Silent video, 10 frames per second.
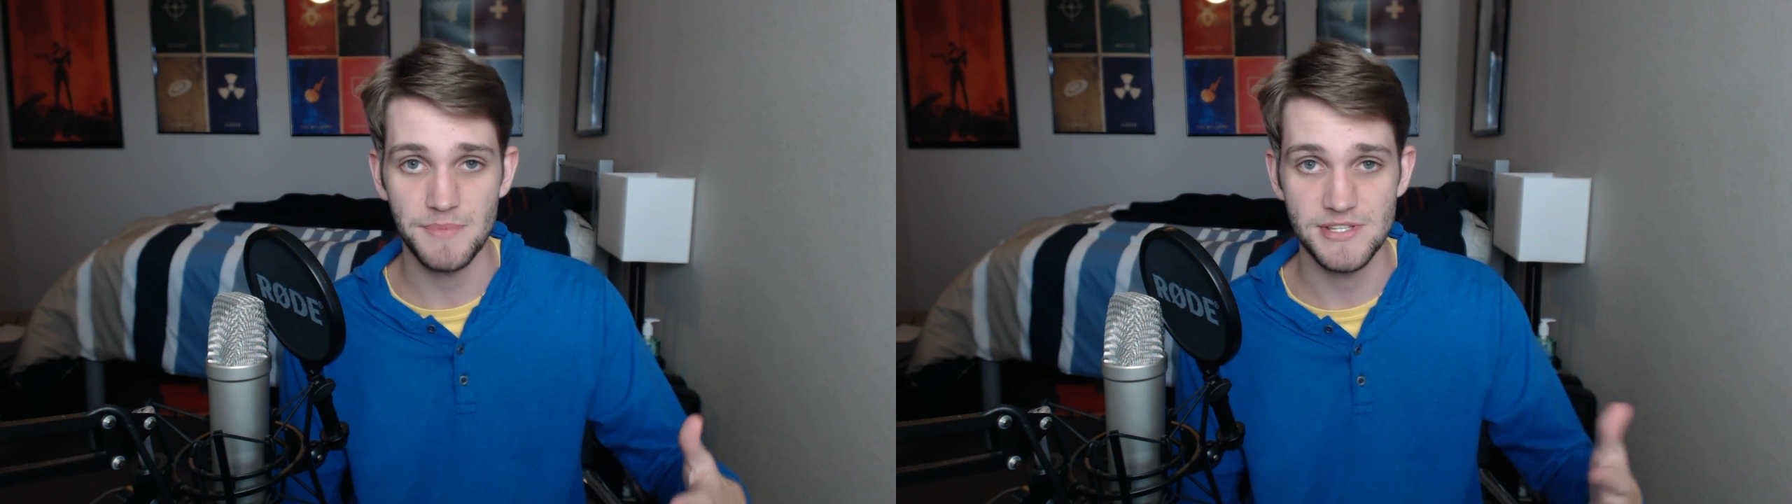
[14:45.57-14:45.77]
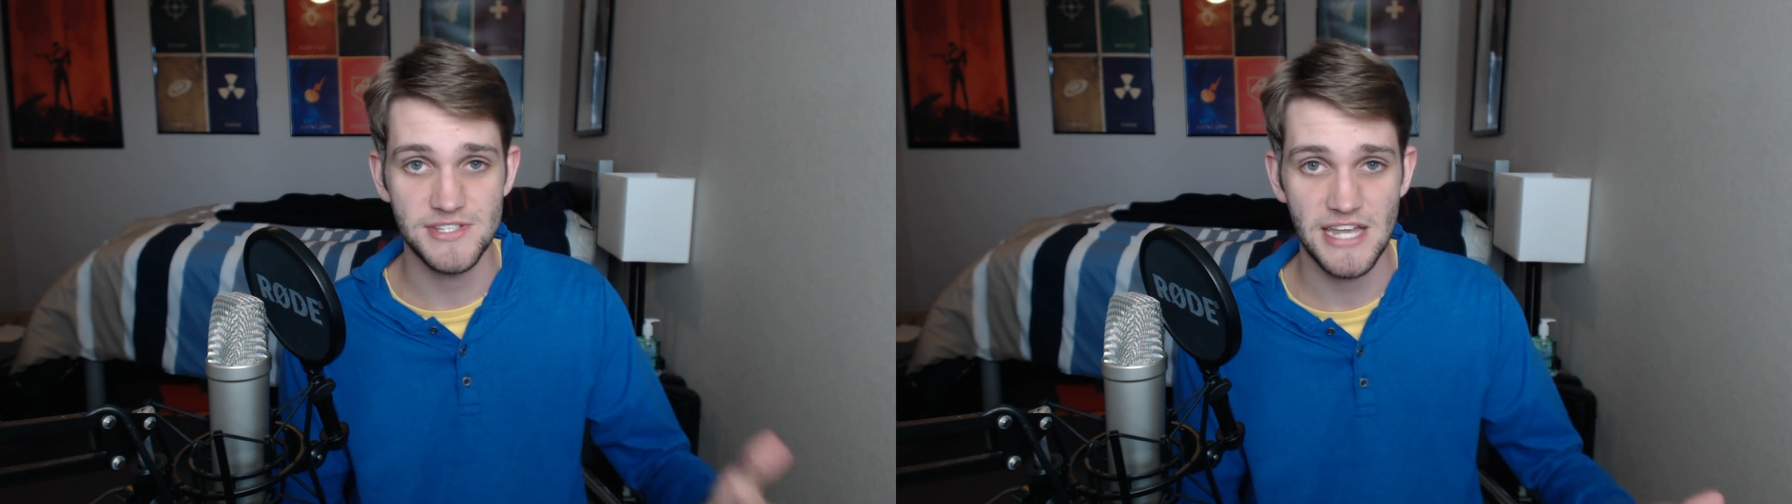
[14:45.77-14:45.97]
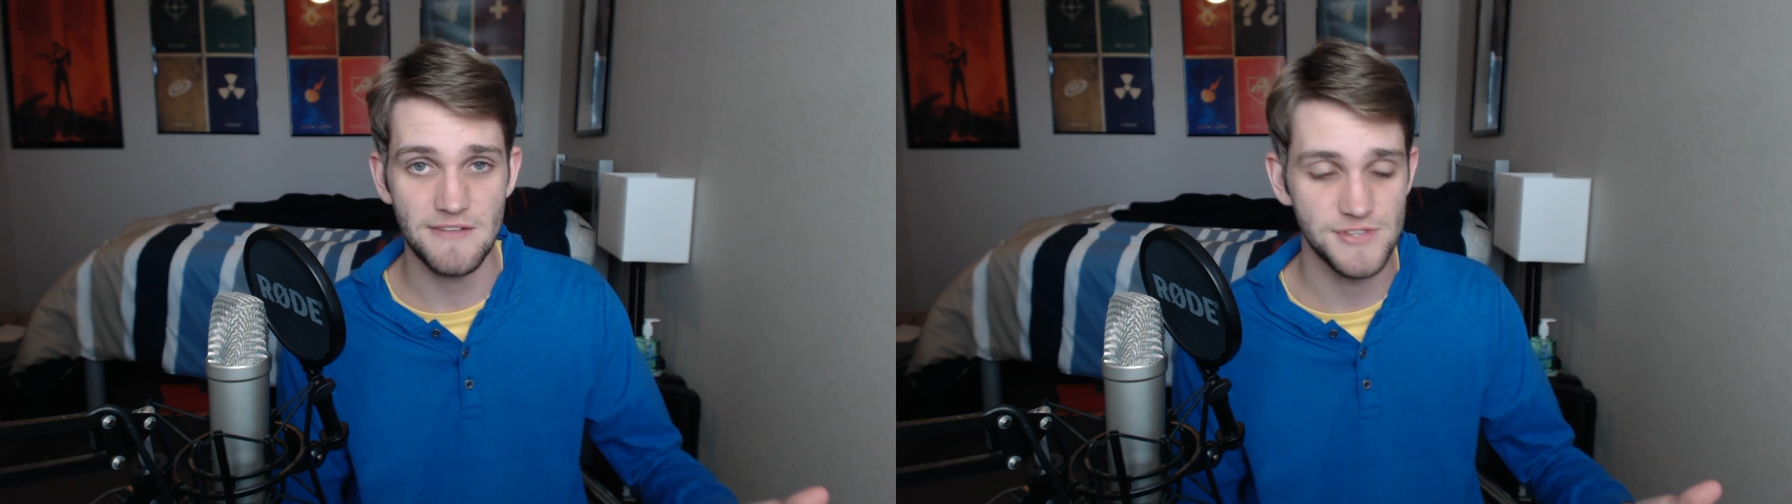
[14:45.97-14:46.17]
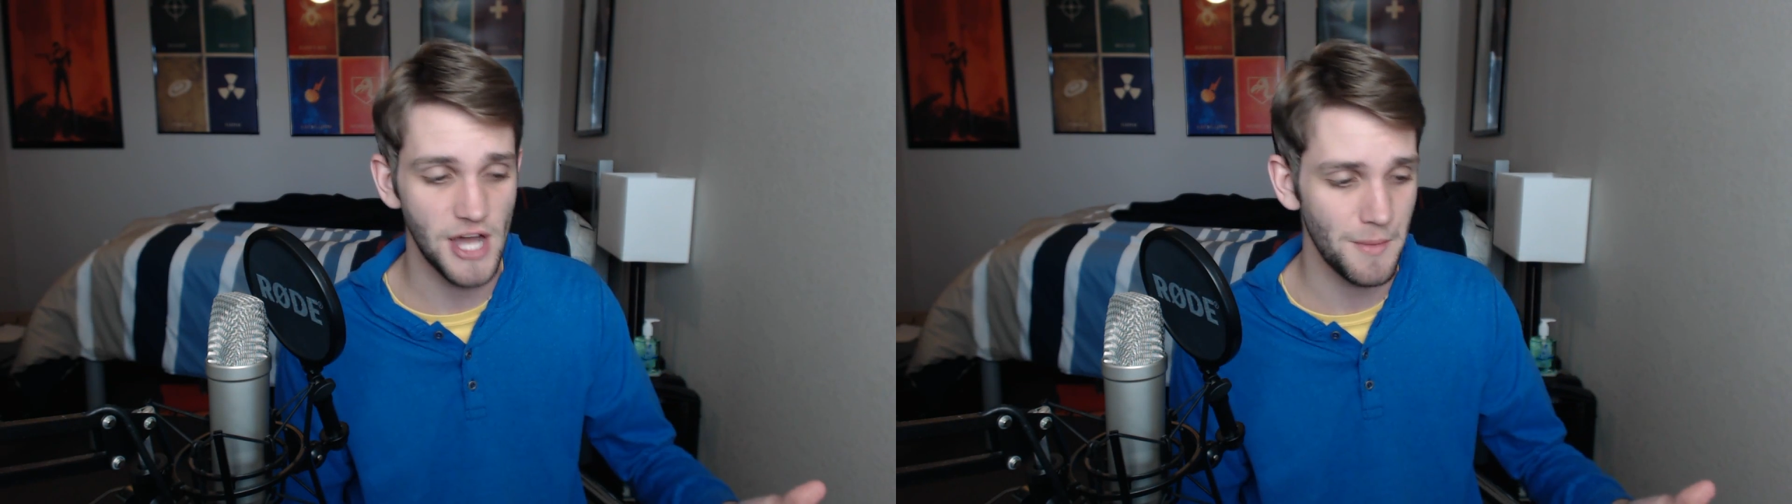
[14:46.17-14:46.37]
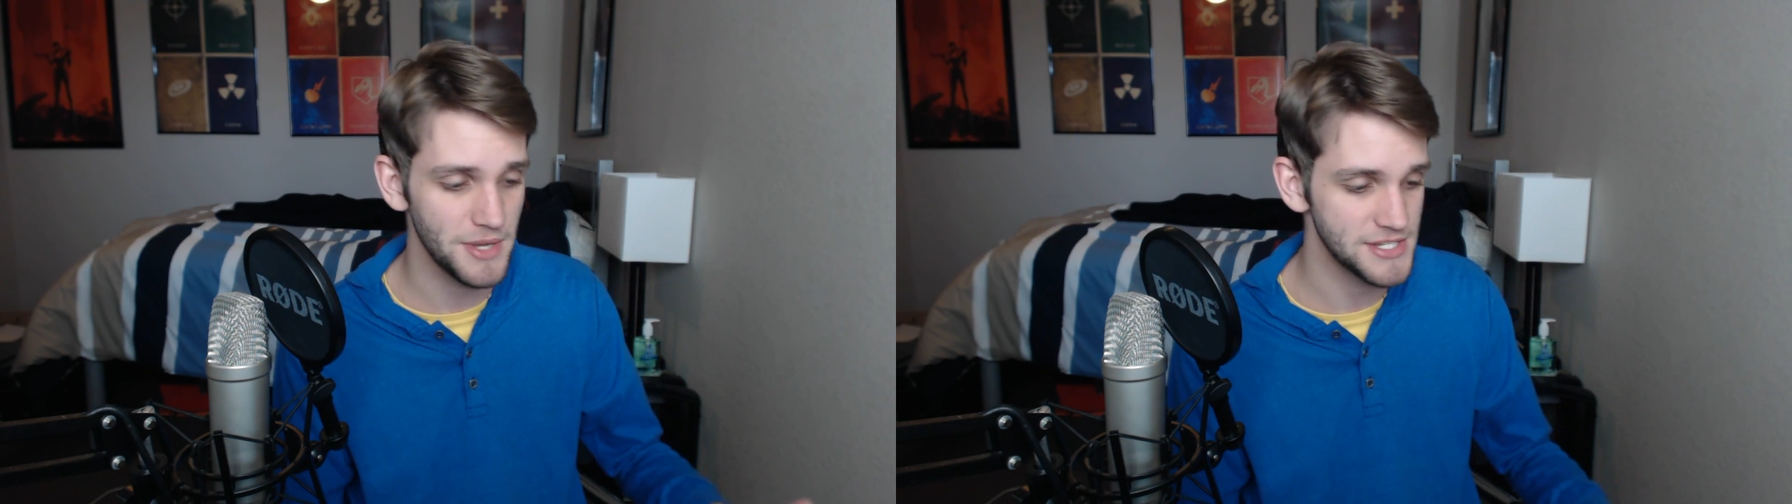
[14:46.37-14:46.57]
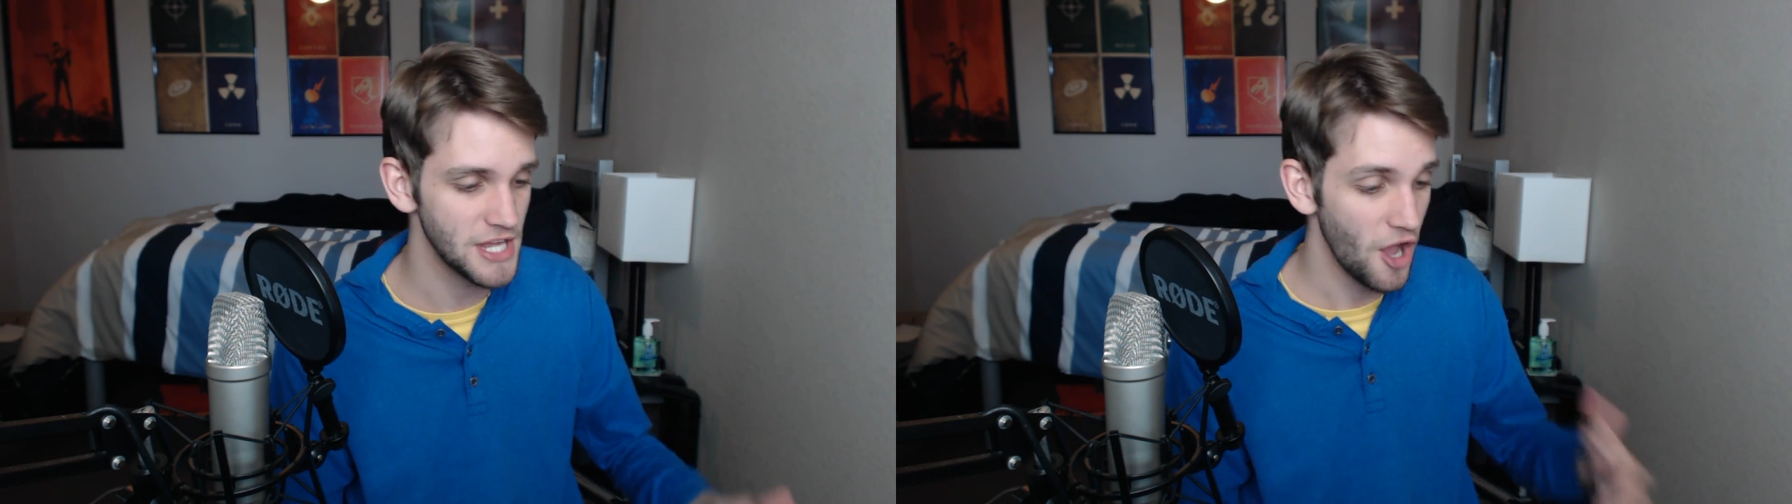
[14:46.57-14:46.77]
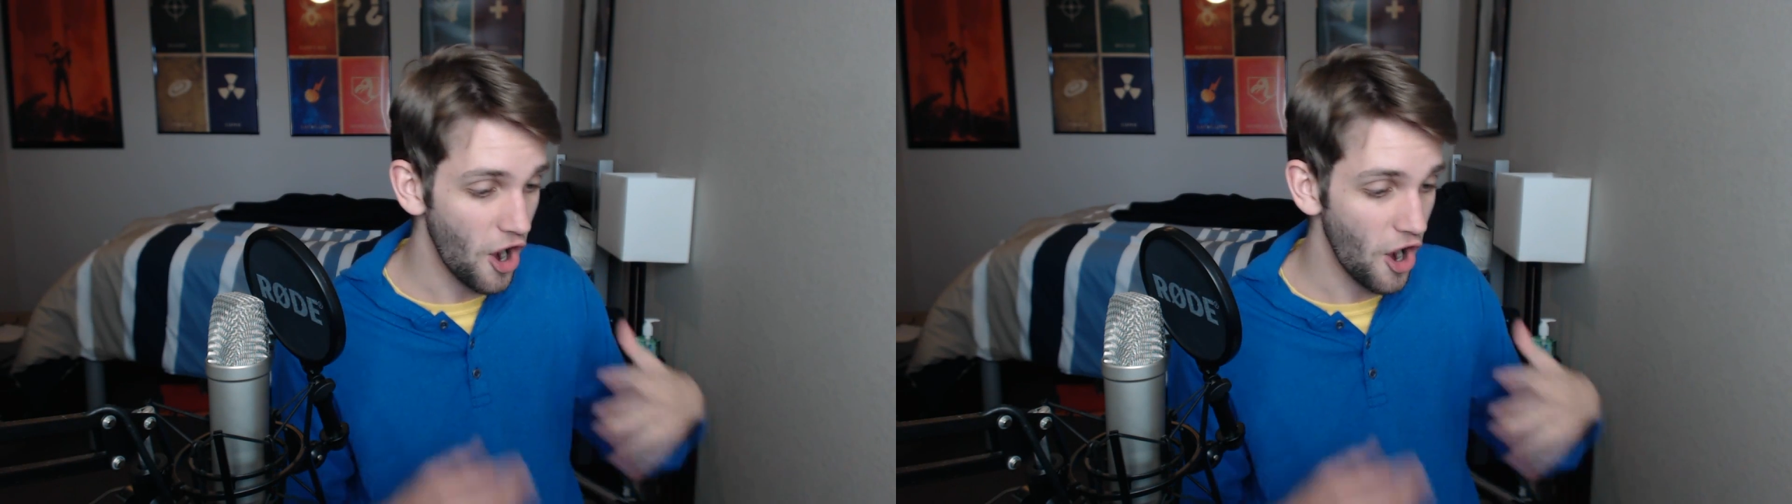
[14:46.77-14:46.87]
that saves zombies.